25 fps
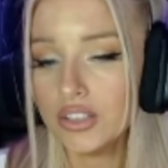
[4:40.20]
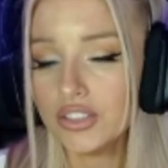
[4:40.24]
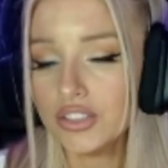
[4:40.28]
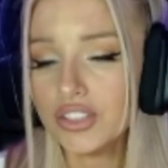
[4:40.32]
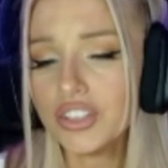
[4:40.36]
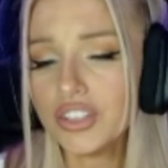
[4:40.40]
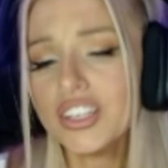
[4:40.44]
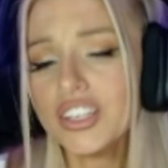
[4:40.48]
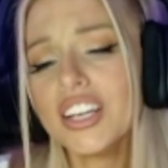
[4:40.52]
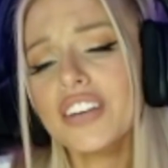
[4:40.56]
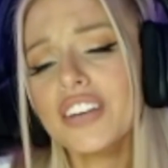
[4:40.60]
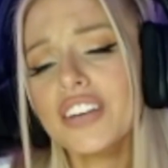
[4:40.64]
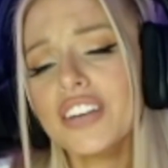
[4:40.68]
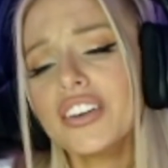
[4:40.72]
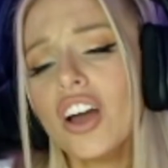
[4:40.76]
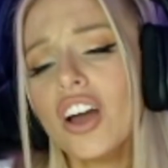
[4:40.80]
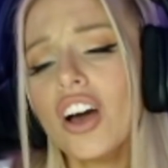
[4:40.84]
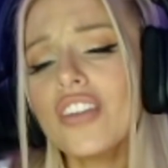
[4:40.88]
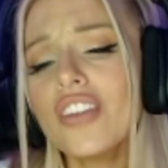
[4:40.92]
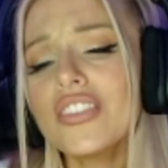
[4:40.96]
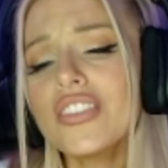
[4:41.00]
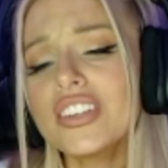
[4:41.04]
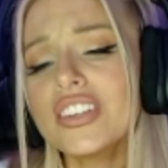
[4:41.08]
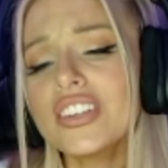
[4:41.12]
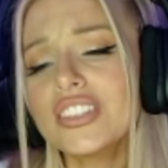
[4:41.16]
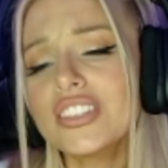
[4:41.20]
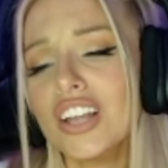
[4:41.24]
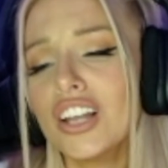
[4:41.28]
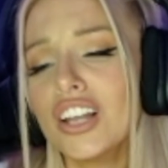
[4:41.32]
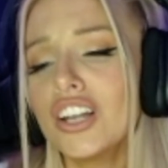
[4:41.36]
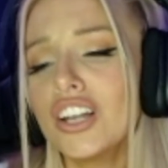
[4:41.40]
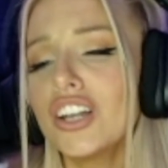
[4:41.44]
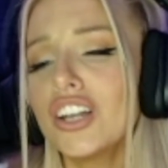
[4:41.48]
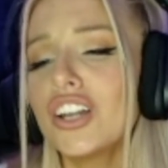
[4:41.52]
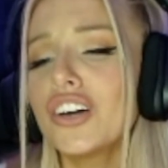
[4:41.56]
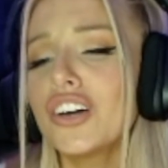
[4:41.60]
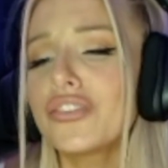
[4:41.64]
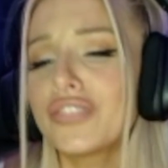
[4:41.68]
So, Kieran, on this
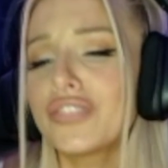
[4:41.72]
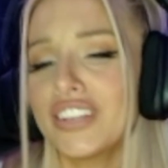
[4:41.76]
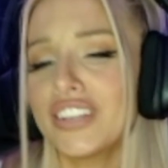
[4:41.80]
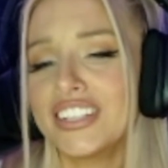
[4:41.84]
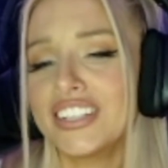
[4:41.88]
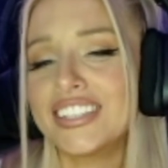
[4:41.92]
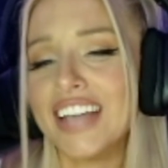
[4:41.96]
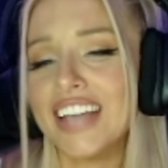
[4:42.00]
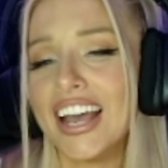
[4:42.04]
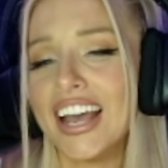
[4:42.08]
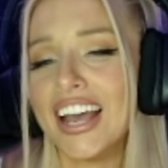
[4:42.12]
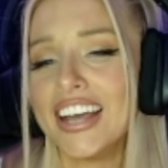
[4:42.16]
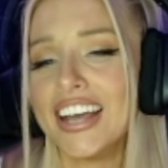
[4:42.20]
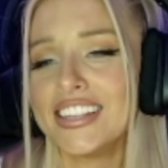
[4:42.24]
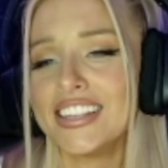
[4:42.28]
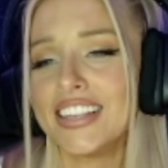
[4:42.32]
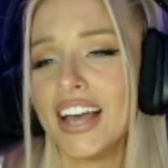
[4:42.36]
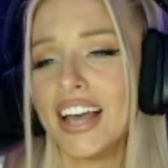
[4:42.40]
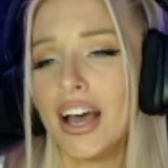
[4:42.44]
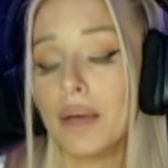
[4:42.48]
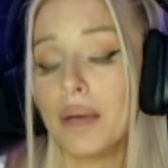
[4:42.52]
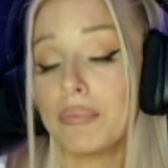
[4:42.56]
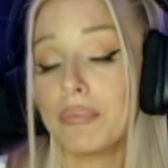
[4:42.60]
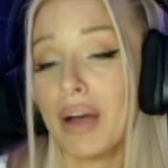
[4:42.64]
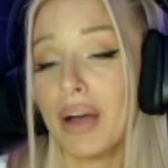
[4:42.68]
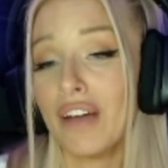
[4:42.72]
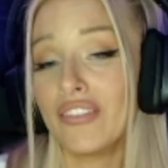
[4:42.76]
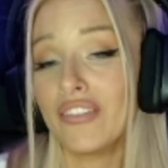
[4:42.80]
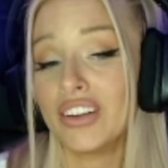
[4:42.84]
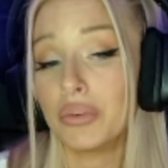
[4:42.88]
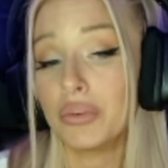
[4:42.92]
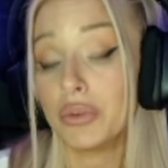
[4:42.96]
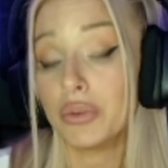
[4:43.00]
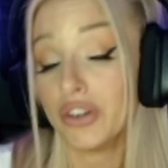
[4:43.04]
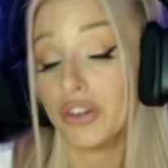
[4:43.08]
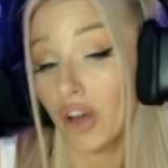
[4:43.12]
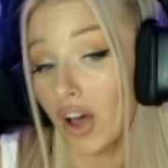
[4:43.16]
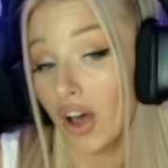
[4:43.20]
lovely date that apparently we're
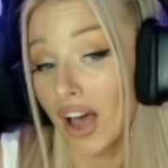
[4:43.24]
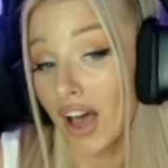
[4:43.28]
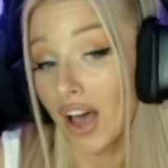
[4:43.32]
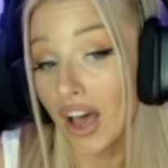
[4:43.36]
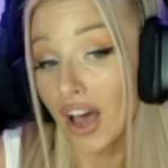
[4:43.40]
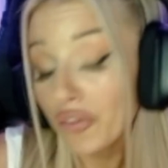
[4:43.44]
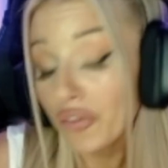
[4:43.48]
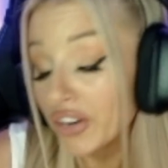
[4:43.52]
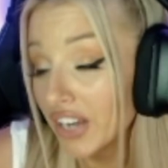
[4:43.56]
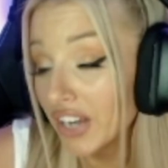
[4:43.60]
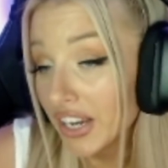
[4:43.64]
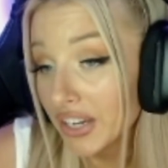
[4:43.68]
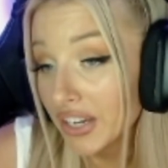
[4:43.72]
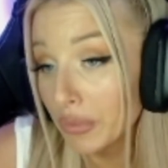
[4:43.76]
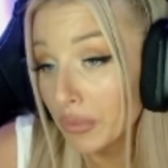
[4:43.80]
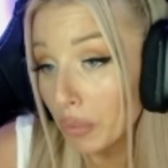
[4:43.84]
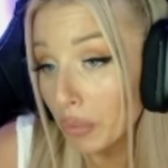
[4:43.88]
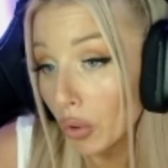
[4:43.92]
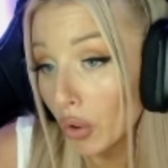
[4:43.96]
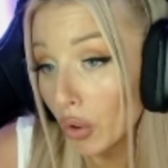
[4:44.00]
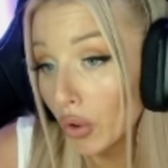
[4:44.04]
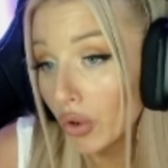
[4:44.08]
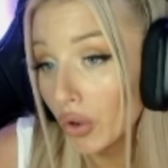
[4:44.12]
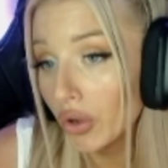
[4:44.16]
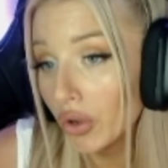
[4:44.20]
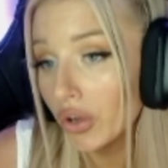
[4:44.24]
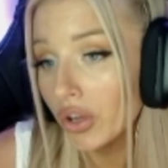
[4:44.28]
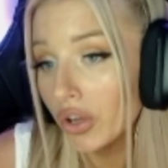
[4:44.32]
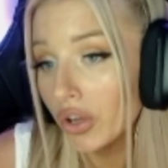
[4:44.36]
not having anymore,